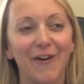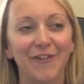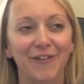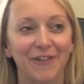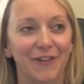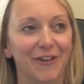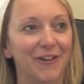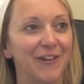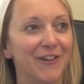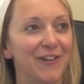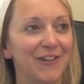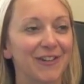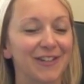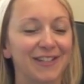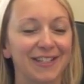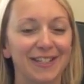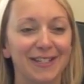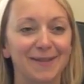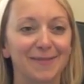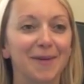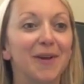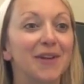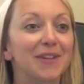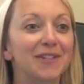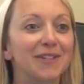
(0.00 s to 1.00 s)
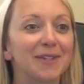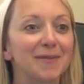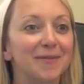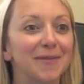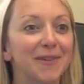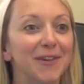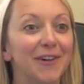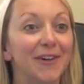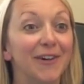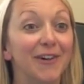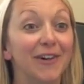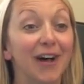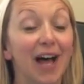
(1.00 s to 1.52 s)
Of course it's
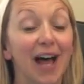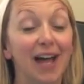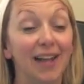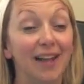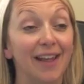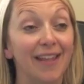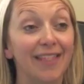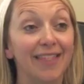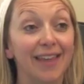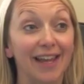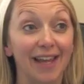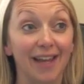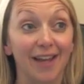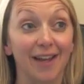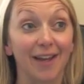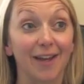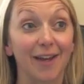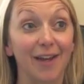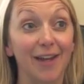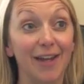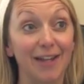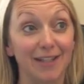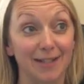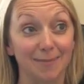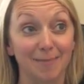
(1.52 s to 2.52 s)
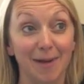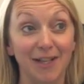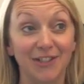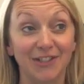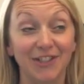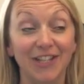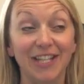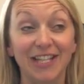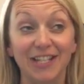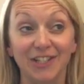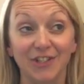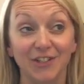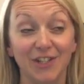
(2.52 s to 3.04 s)
possible, and I think
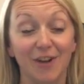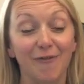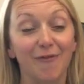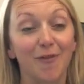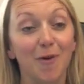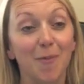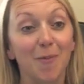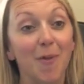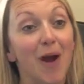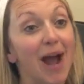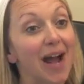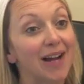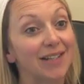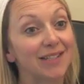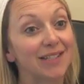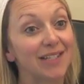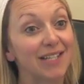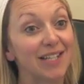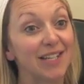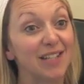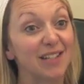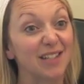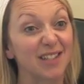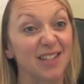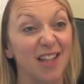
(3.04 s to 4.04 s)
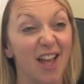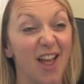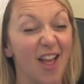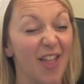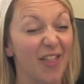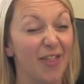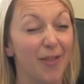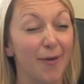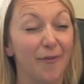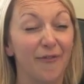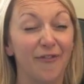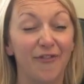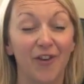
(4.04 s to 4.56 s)
especially in general practice
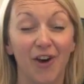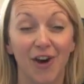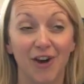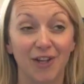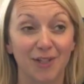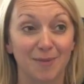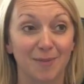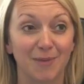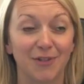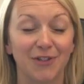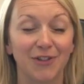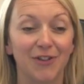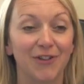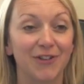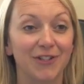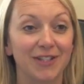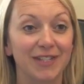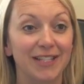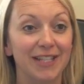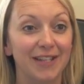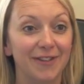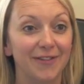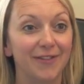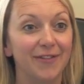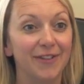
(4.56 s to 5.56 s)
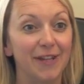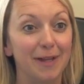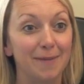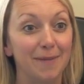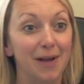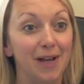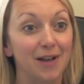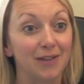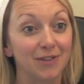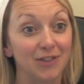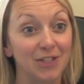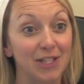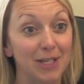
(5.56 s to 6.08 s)
the vast majority of
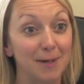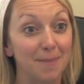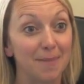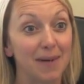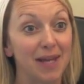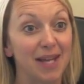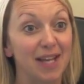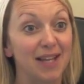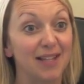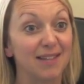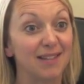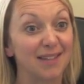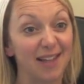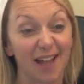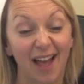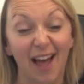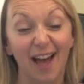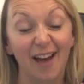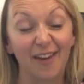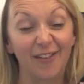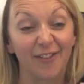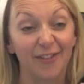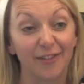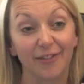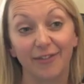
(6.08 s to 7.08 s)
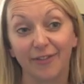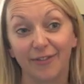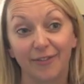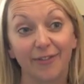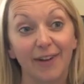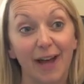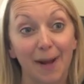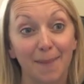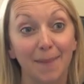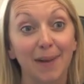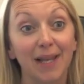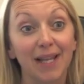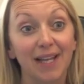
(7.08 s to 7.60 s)
female GPs have
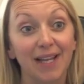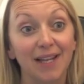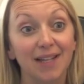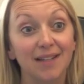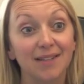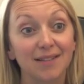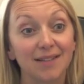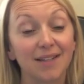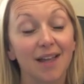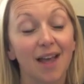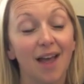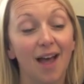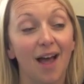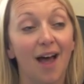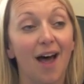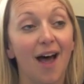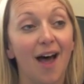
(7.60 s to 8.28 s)
families.